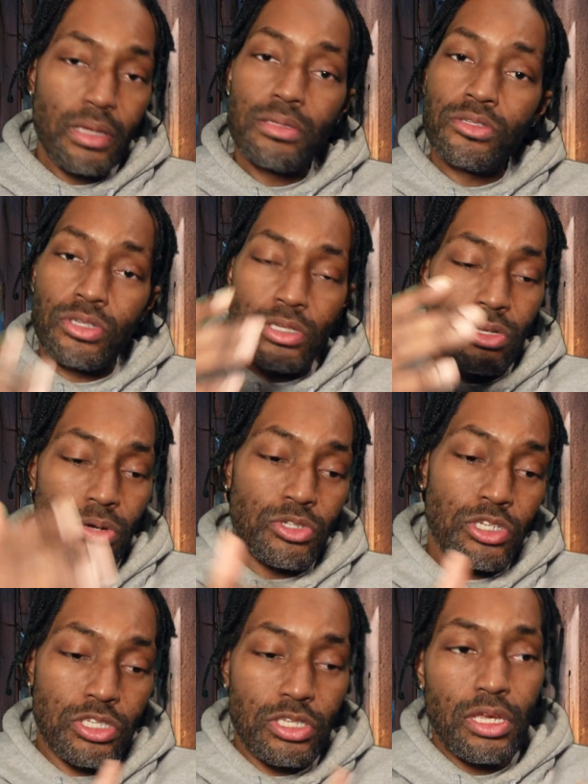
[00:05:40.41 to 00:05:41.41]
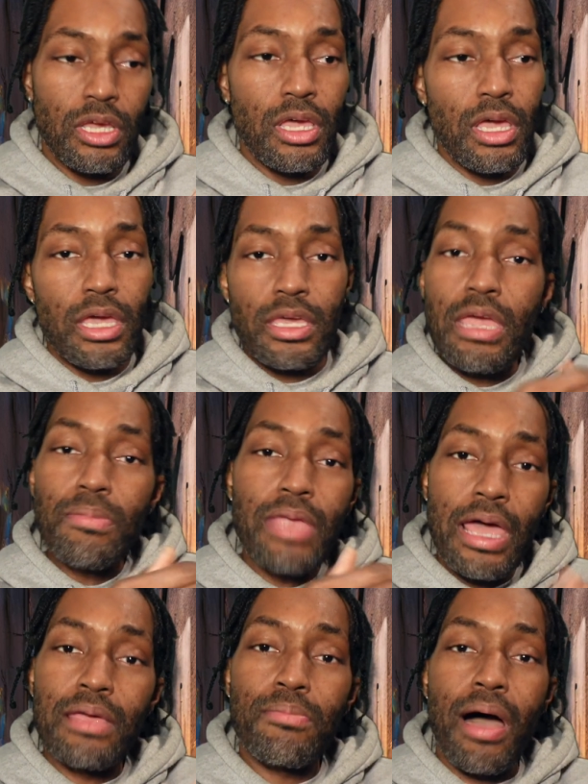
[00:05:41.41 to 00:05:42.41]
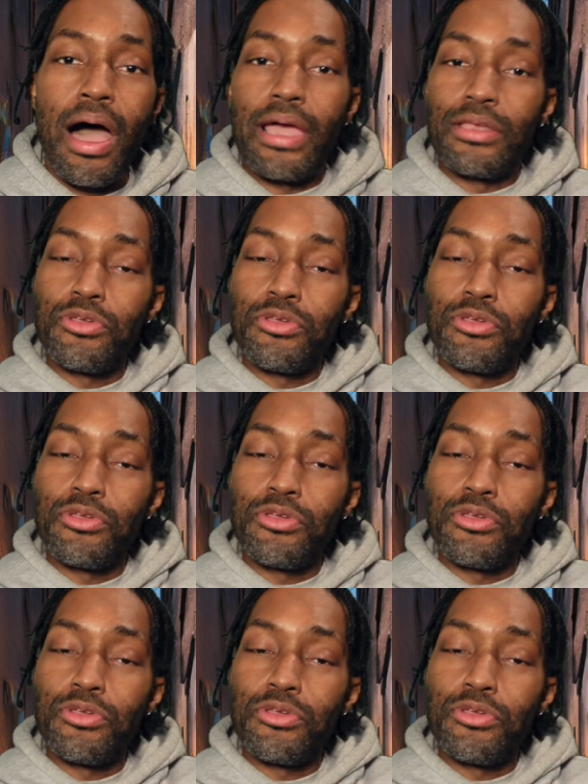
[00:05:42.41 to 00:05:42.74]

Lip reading: you know, just keep that in mind.